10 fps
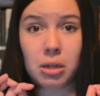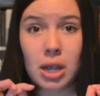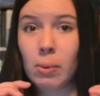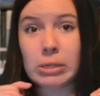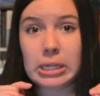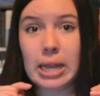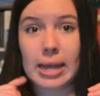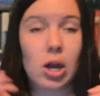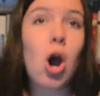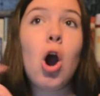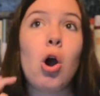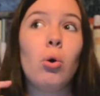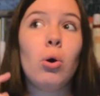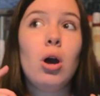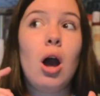It wasn't like,
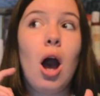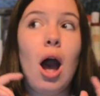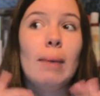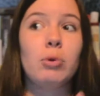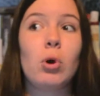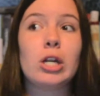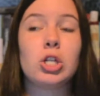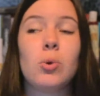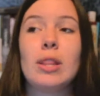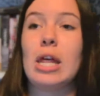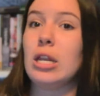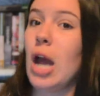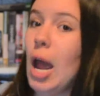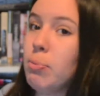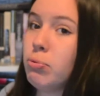oh, I'm going to, and then
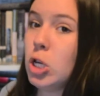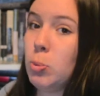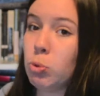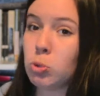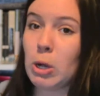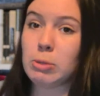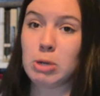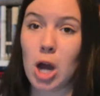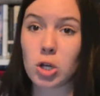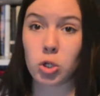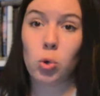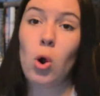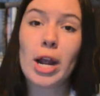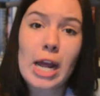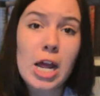she persuades me not to, or
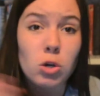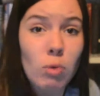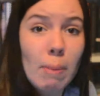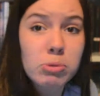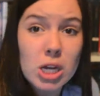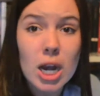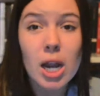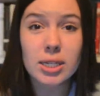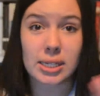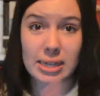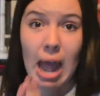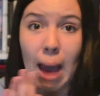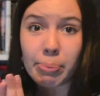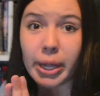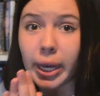I get interrupted and it doesn't
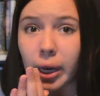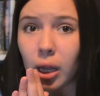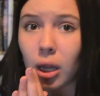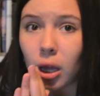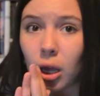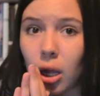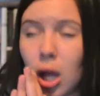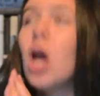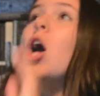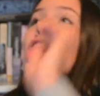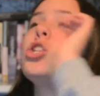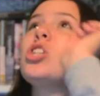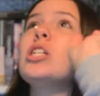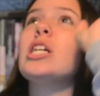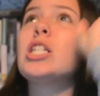happen.
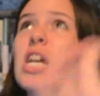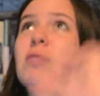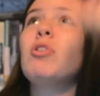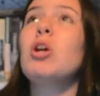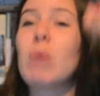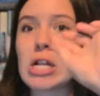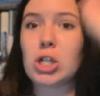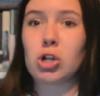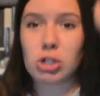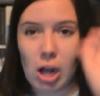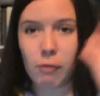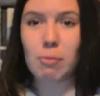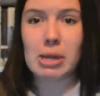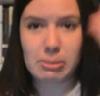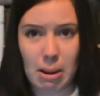She successfully erases herself
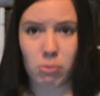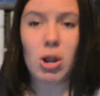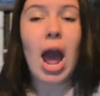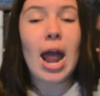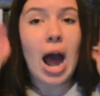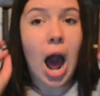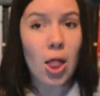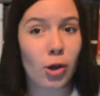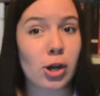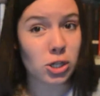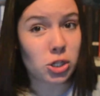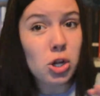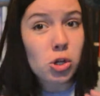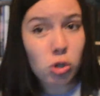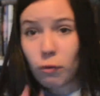from his memory, and there is
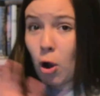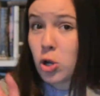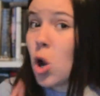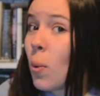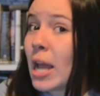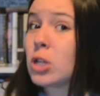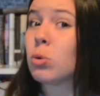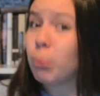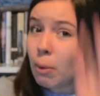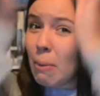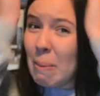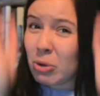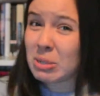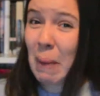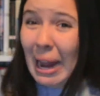so far no way to put
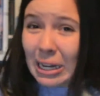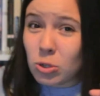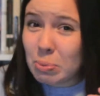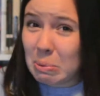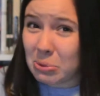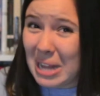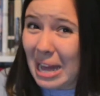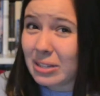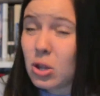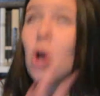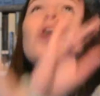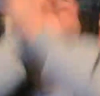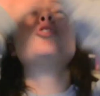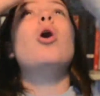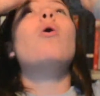memories back into people's heads.
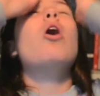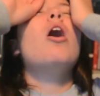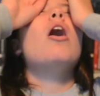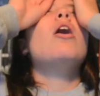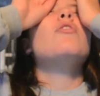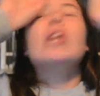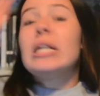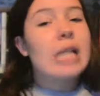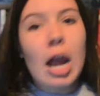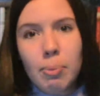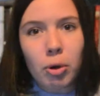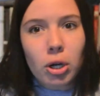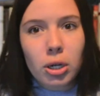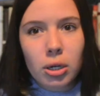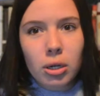So the entire
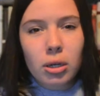book